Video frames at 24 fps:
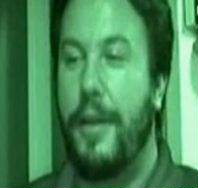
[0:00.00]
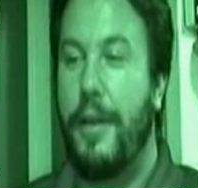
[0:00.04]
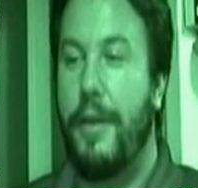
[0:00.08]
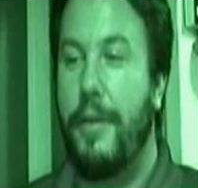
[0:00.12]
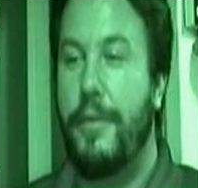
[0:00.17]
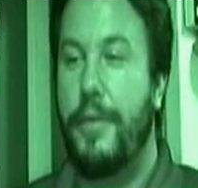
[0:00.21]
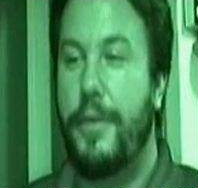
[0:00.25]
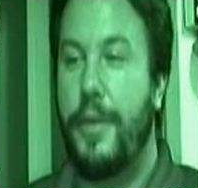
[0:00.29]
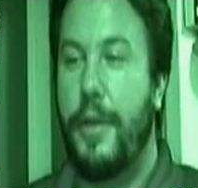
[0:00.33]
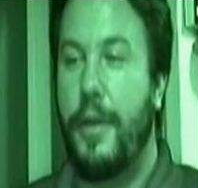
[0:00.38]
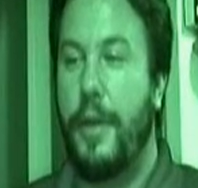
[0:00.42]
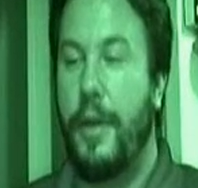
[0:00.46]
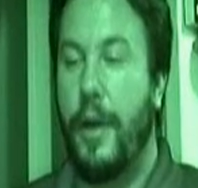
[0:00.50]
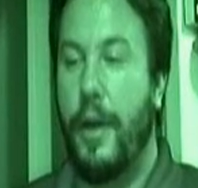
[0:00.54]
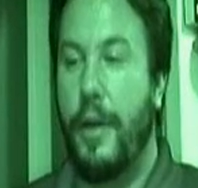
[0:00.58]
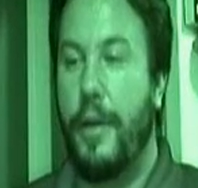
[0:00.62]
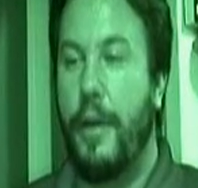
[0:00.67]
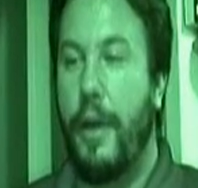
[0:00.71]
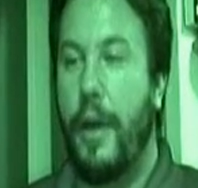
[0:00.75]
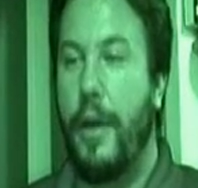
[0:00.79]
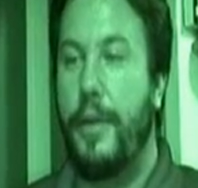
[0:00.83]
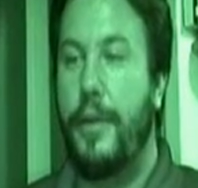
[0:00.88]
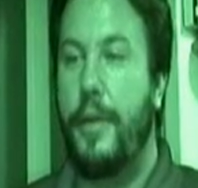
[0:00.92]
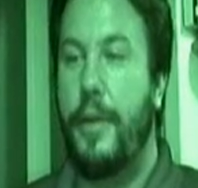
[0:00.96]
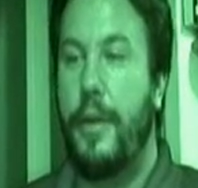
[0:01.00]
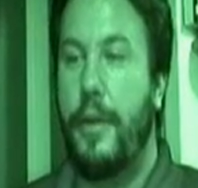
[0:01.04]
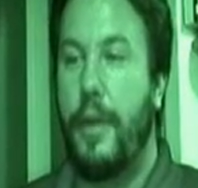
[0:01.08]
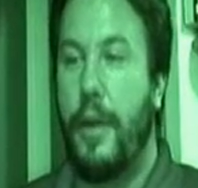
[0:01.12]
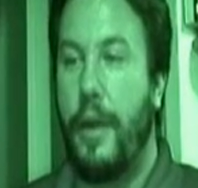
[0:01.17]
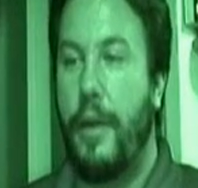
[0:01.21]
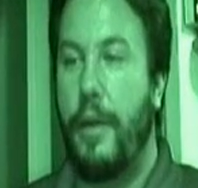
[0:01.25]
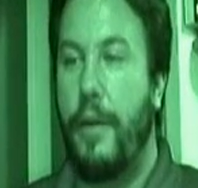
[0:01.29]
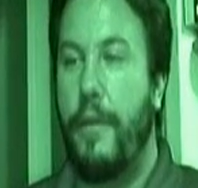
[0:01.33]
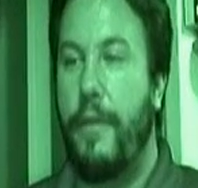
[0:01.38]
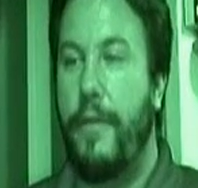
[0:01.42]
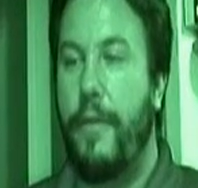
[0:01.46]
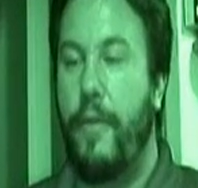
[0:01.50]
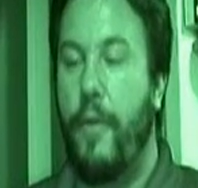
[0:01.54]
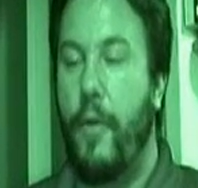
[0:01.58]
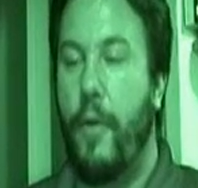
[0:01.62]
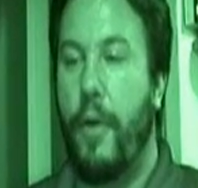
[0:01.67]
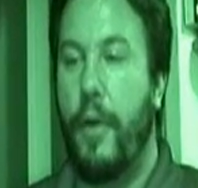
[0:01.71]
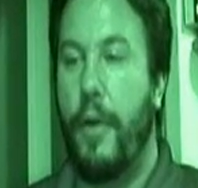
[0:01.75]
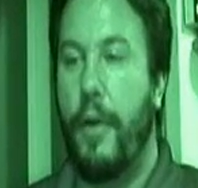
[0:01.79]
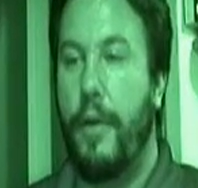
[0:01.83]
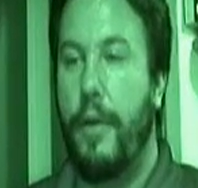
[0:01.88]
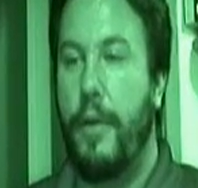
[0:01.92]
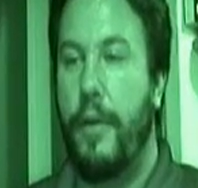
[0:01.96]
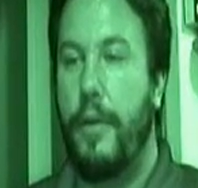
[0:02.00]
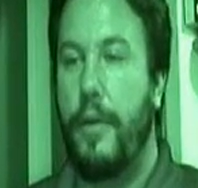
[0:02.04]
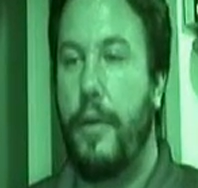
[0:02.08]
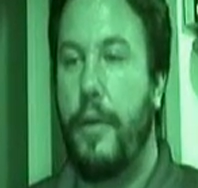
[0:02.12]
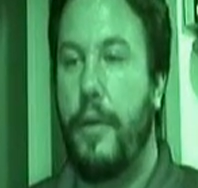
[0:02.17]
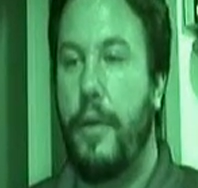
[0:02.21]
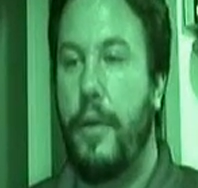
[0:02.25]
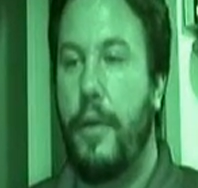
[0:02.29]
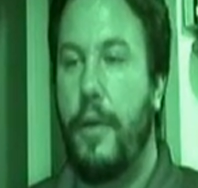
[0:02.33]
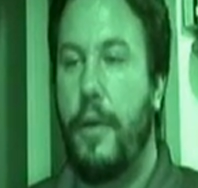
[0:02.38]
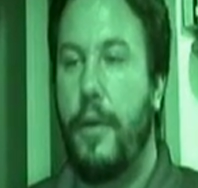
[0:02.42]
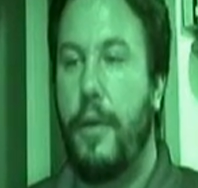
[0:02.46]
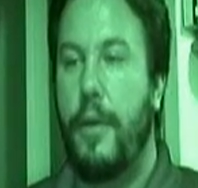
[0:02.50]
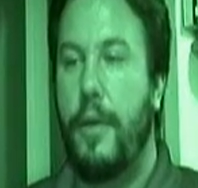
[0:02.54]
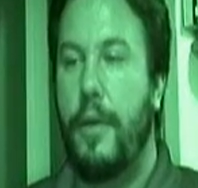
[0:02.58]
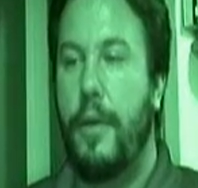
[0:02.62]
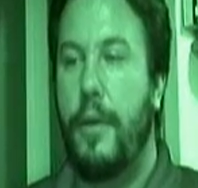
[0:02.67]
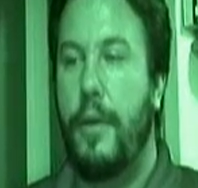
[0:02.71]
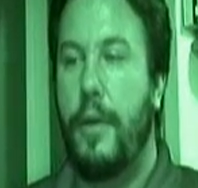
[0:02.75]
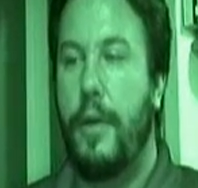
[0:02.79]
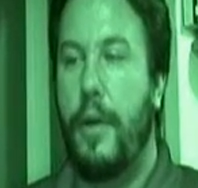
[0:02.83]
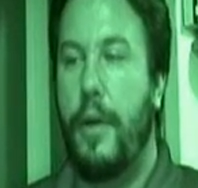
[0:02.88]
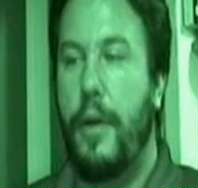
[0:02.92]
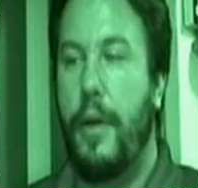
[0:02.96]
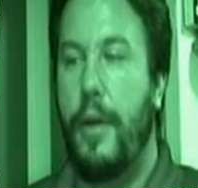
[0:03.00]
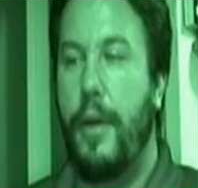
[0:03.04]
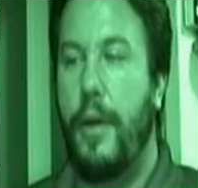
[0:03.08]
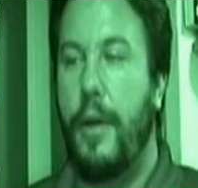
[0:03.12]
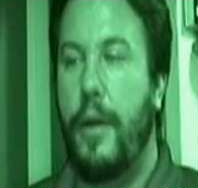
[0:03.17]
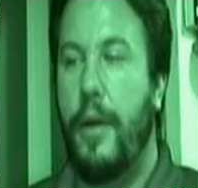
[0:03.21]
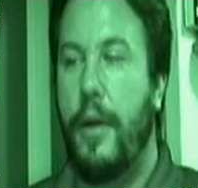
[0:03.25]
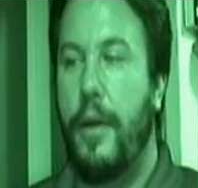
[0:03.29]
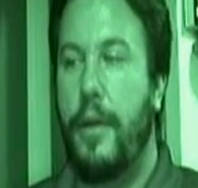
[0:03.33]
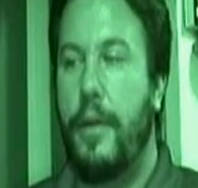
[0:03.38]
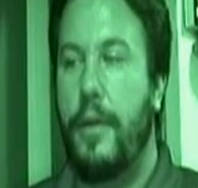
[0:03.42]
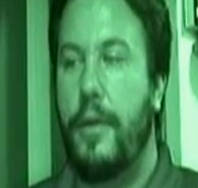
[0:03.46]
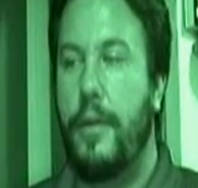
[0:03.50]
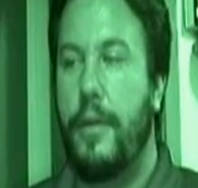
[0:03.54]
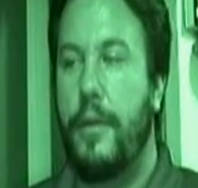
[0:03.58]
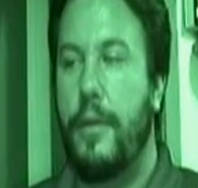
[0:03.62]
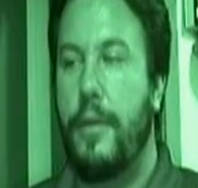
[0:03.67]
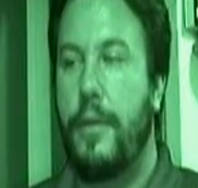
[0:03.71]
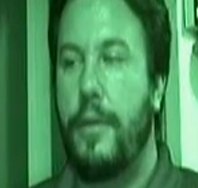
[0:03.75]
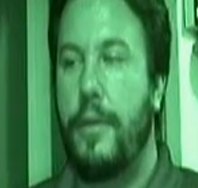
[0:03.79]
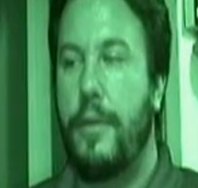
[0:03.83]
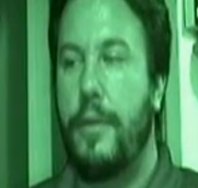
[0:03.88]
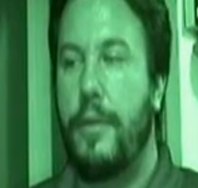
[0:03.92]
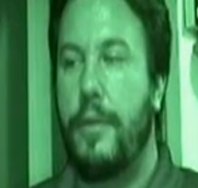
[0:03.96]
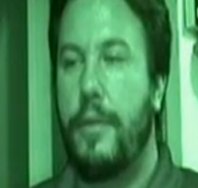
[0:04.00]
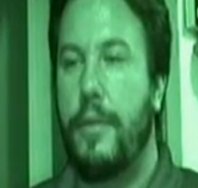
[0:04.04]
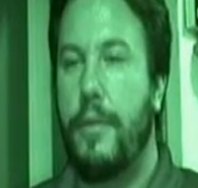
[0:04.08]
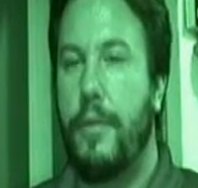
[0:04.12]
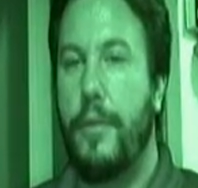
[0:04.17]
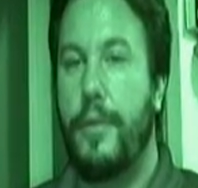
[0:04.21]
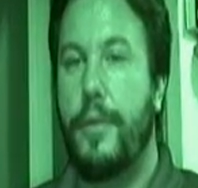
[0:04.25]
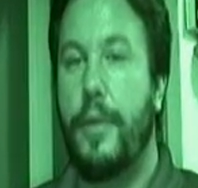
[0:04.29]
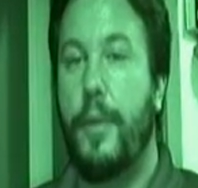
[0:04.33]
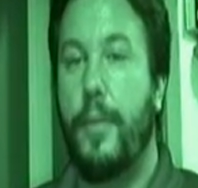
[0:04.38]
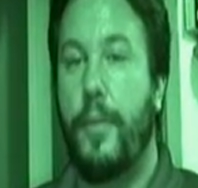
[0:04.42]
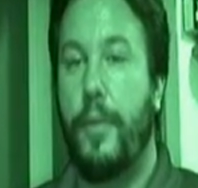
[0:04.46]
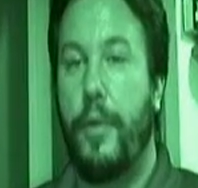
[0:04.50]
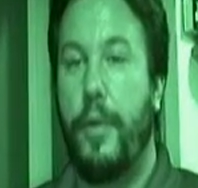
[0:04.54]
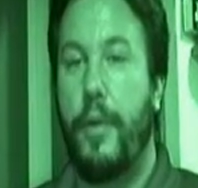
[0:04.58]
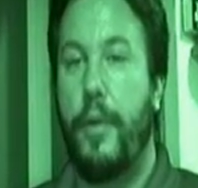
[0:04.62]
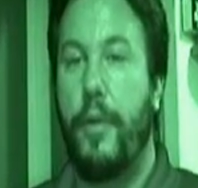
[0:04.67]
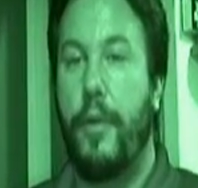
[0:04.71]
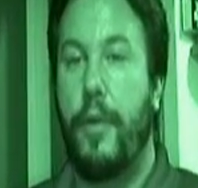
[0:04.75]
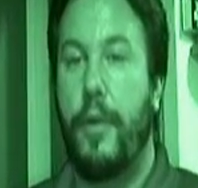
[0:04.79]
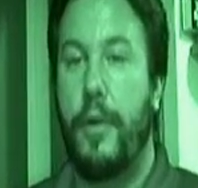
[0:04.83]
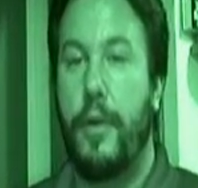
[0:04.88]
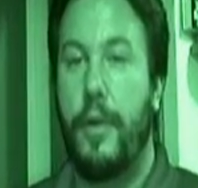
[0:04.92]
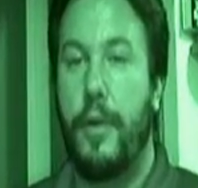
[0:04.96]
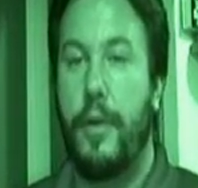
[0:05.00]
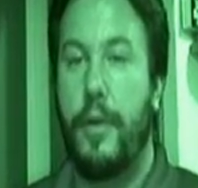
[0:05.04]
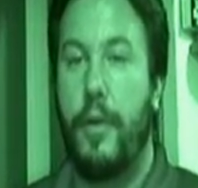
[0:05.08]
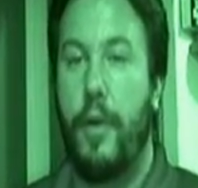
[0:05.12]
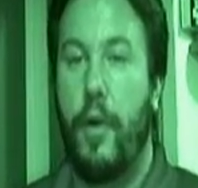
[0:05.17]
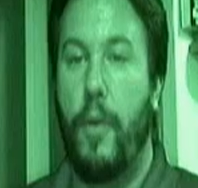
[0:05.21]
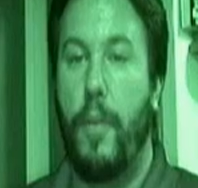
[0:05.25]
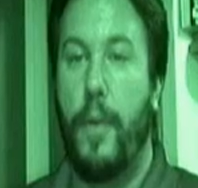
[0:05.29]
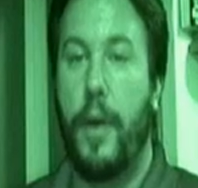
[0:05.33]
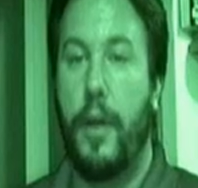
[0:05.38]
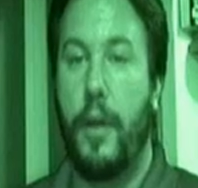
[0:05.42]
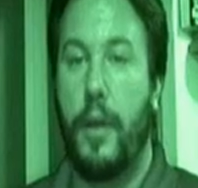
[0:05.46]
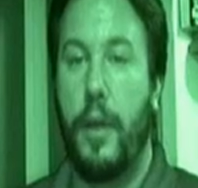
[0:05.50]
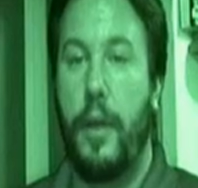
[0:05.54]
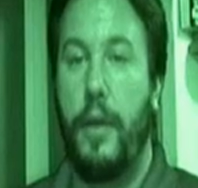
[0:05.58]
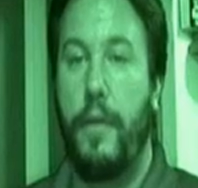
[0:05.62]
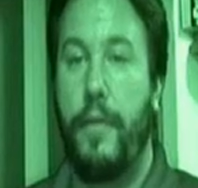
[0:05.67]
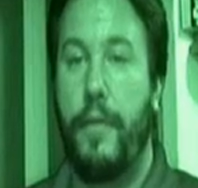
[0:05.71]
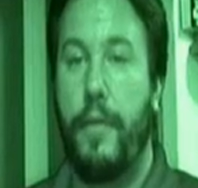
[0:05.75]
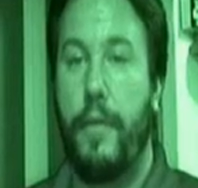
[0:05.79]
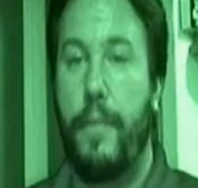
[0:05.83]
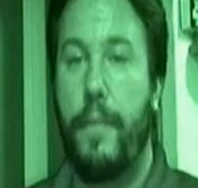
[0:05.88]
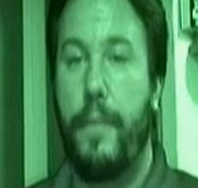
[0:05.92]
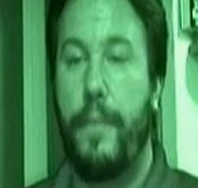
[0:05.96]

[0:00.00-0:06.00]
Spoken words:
That was in 1994. I was in the Marine Corps, home on leave.